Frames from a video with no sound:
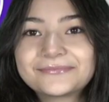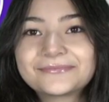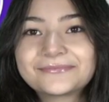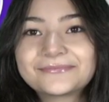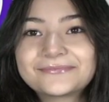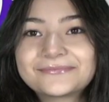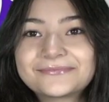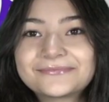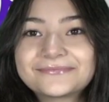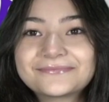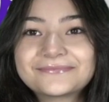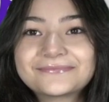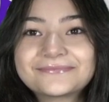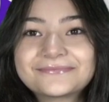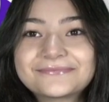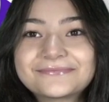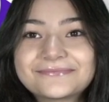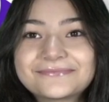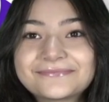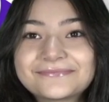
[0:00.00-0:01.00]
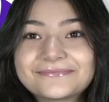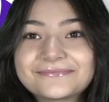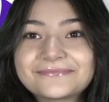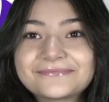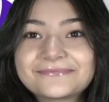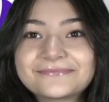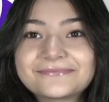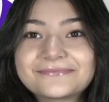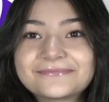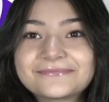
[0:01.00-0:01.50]

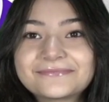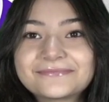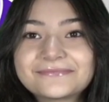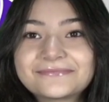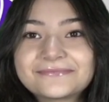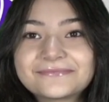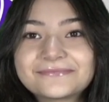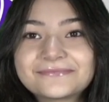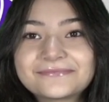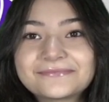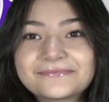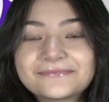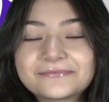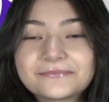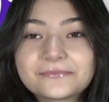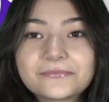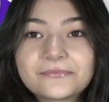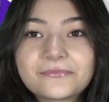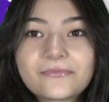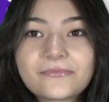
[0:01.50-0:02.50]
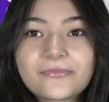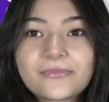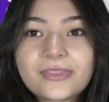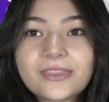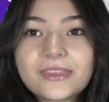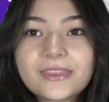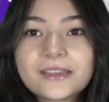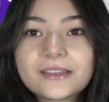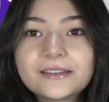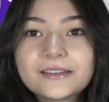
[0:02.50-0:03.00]

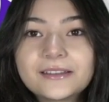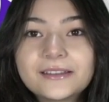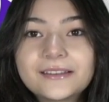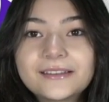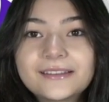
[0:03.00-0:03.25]
No words are spoken by the person on screen.